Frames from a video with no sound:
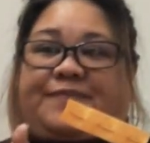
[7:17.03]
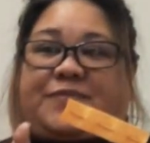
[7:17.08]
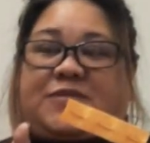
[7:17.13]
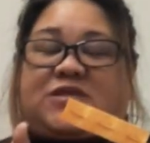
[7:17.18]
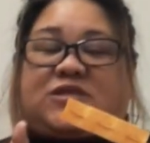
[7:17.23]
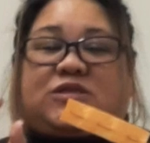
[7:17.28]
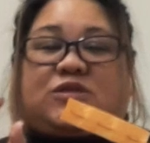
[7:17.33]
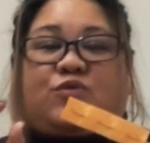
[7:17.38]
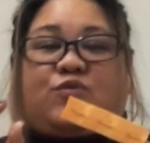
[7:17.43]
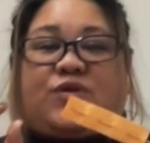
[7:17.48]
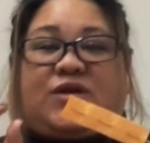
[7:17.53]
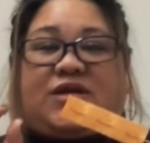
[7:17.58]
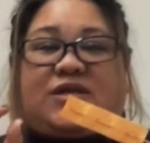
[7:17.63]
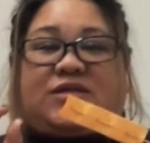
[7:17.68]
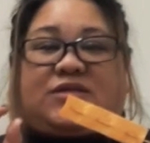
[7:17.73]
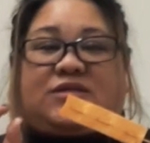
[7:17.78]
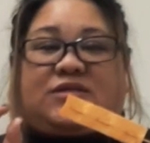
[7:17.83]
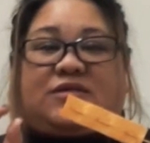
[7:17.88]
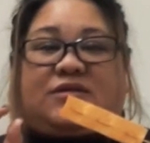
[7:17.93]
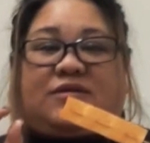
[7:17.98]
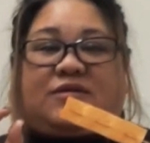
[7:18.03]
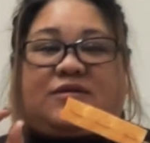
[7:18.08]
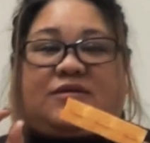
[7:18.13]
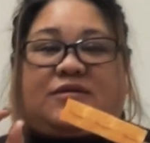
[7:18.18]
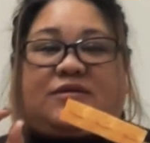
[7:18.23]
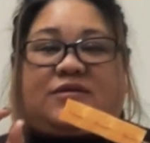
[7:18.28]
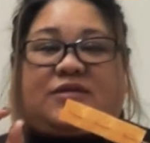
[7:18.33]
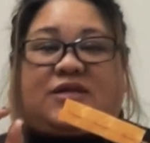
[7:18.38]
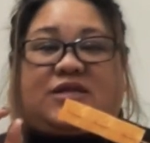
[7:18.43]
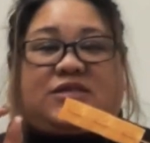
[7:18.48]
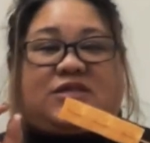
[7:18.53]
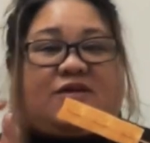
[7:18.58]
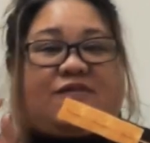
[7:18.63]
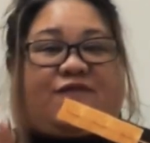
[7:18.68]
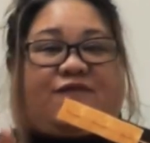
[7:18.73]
squid that they